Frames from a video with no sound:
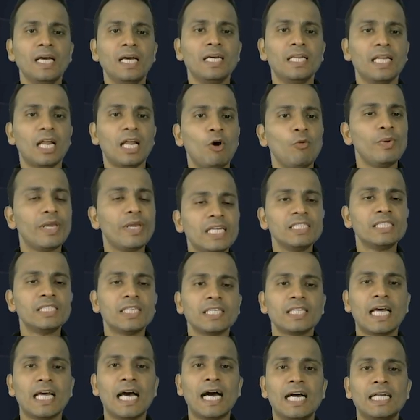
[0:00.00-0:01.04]
Now we can say
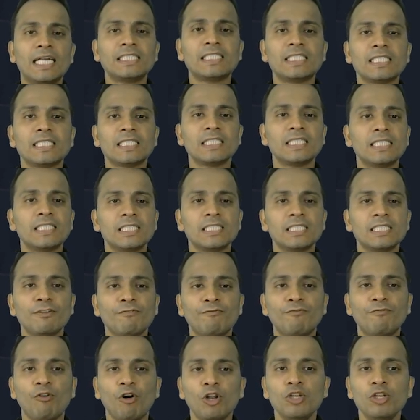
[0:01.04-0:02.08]
that uh, the
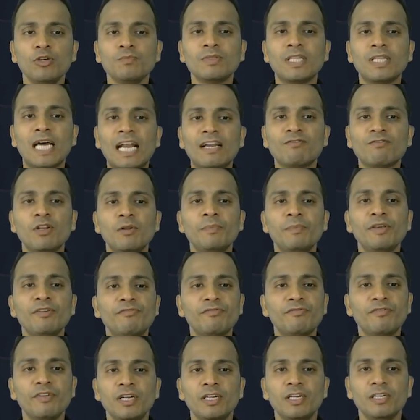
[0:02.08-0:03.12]
volume that will be
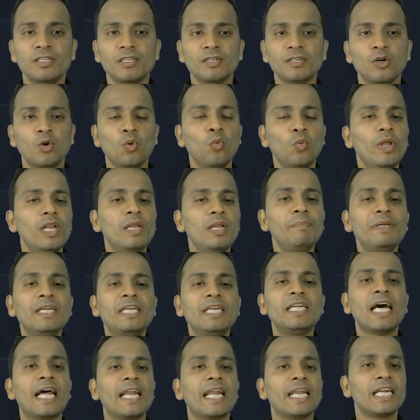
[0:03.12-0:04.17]
filled will be
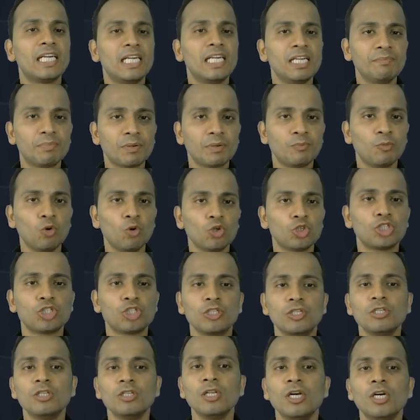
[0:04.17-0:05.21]
directly
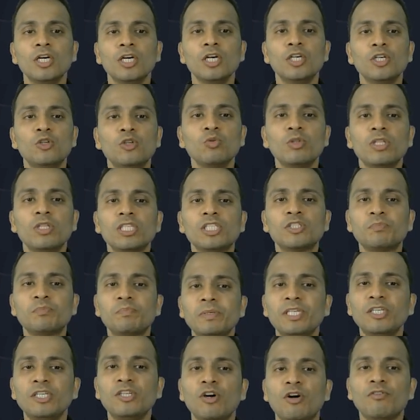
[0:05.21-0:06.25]
proportional to the
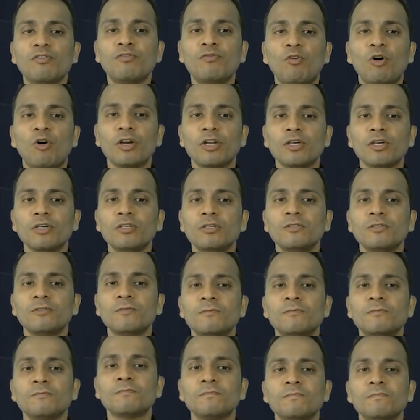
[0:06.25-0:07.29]
speed of water
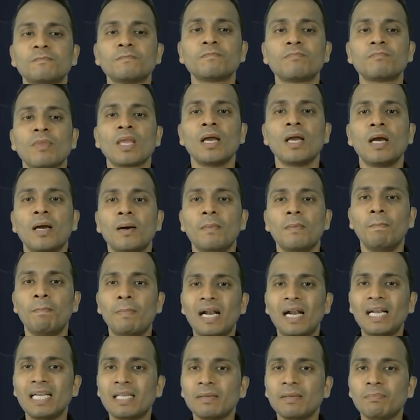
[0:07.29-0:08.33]

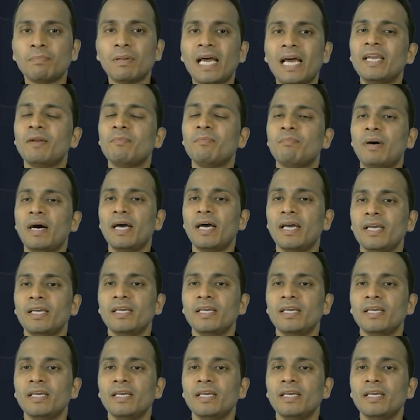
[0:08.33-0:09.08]
multiplied by